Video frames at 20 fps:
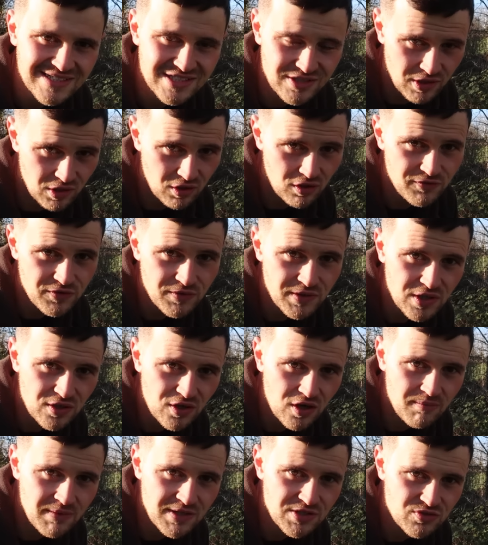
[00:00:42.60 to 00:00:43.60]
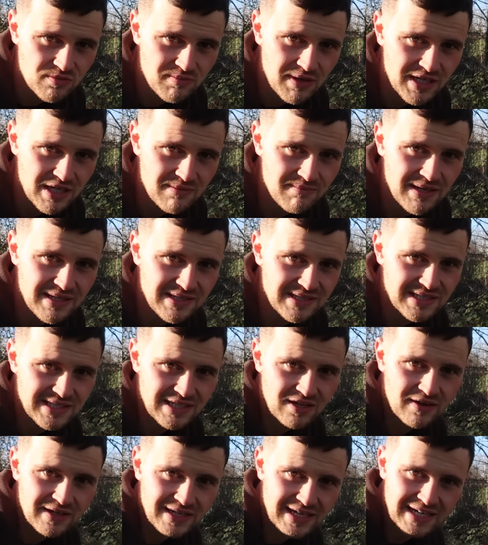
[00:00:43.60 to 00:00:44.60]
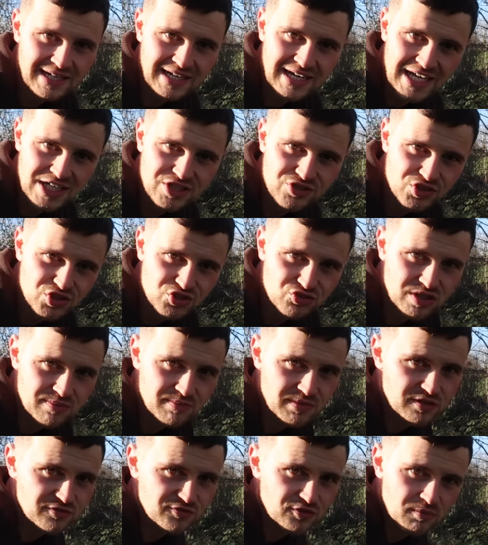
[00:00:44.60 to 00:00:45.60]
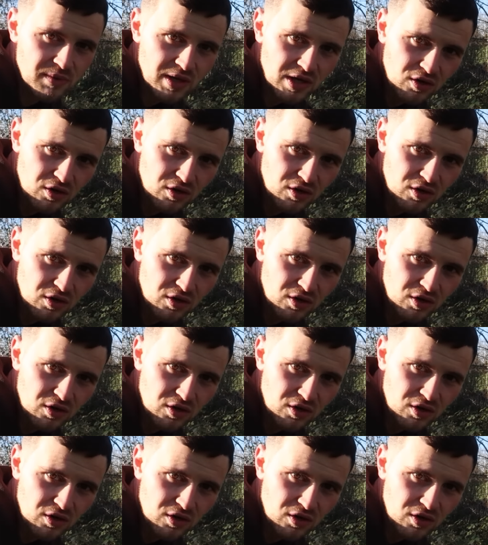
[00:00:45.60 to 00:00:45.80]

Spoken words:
So a lot of you in the comments were recommending that I get an electric trimmer for my